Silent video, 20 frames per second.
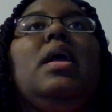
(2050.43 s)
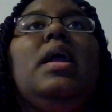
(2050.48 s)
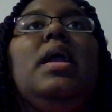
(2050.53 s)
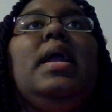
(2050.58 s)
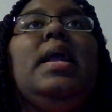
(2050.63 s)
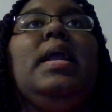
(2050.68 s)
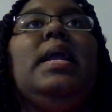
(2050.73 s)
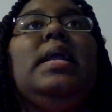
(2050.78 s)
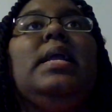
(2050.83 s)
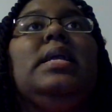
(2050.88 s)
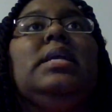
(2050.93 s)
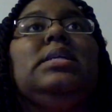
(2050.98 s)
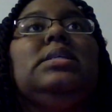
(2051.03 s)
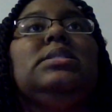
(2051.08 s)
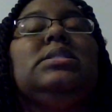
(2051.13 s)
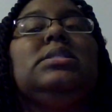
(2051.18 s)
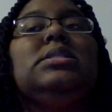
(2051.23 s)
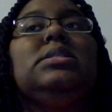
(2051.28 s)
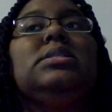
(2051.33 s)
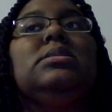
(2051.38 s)

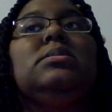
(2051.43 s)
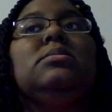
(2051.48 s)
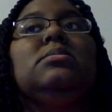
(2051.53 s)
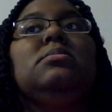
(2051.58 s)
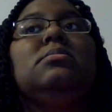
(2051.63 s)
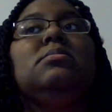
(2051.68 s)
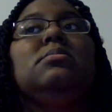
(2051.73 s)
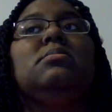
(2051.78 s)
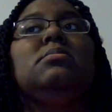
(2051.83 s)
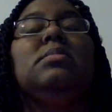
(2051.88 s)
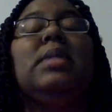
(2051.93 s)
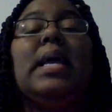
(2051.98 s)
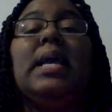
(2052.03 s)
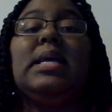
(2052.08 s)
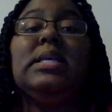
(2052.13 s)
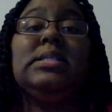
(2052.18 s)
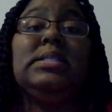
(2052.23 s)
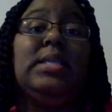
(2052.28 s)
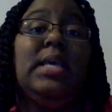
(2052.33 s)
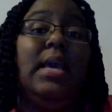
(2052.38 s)
And like
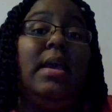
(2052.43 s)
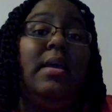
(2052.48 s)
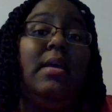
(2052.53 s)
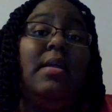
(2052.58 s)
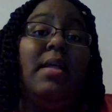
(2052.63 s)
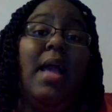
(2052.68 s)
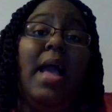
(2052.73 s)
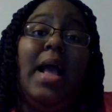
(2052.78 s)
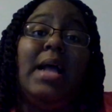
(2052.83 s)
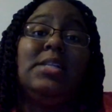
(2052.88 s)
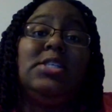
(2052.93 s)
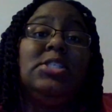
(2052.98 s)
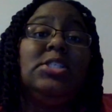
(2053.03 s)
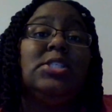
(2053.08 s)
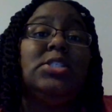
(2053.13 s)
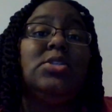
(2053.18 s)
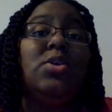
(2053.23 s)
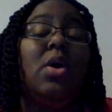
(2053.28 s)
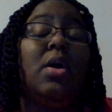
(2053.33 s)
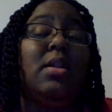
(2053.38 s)
I said, I
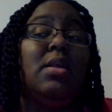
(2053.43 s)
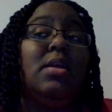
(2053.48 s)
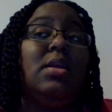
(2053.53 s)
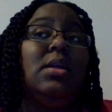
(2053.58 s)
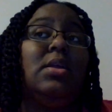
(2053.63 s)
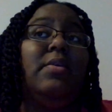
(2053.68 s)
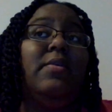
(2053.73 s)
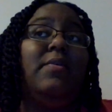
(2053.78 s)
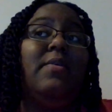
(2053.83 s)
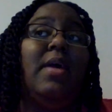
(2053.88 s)
just started,